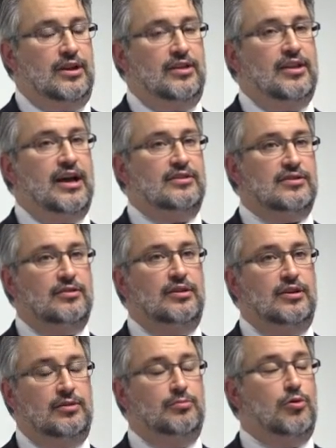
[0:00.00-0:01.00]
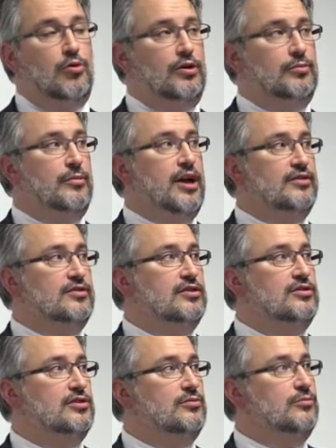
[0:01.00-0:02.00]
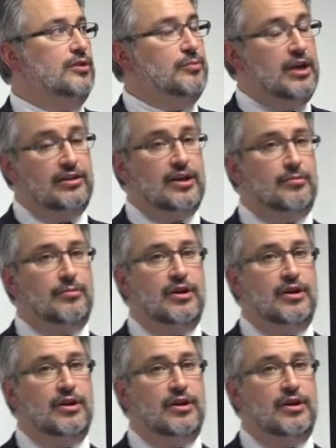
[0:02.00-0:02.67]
And that's an important message, and we make that